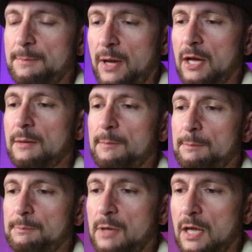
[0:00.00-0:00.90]
puck
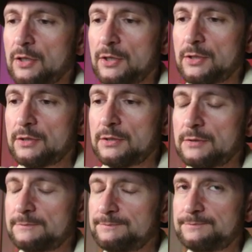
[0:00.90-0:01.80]
blocker.
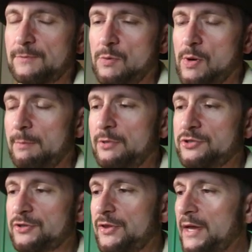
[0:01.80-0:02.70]
Oh, I
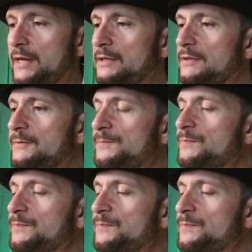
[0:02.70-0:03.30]
butchered that.